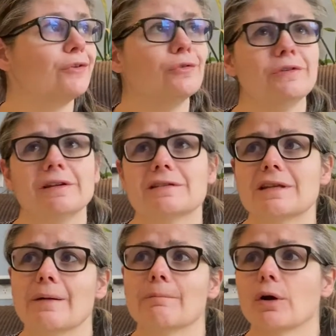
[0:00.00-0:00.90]
two
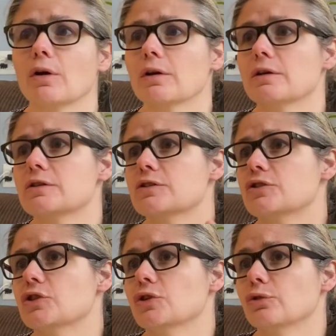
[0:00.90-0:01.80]
Decembers,
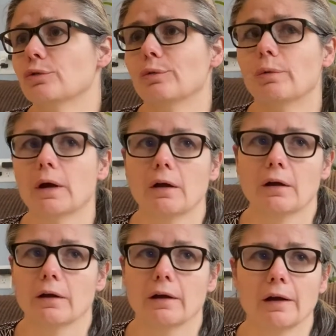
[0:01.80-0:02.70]
two
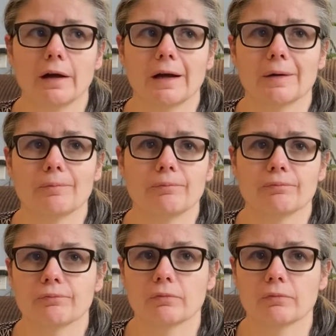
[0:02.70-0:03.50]
um,